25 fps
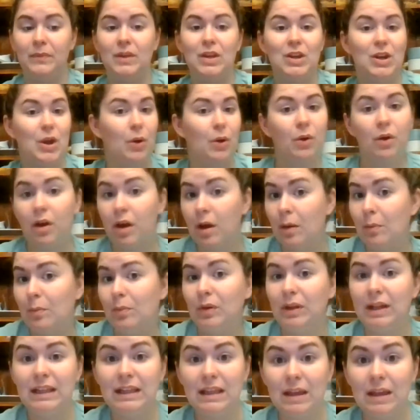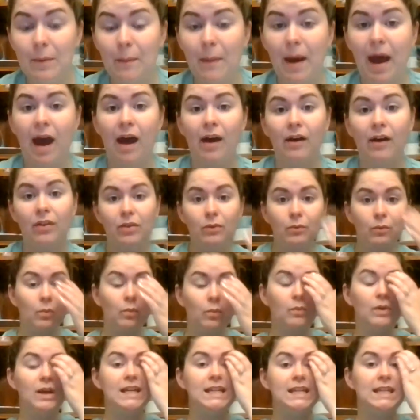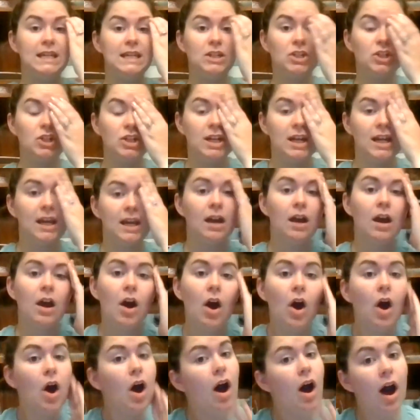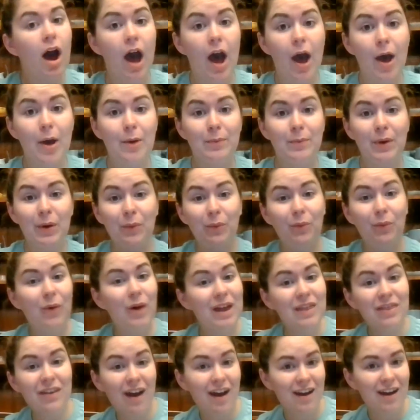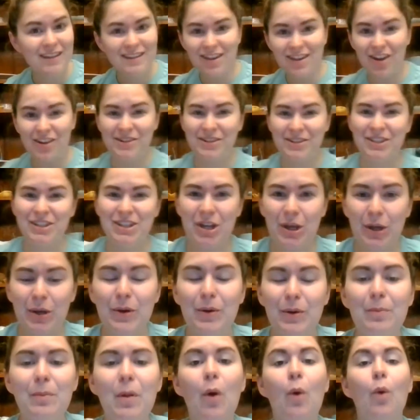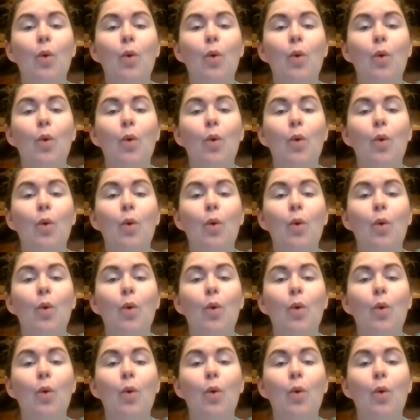you know, complete the math reteaching um, with us on Zoom,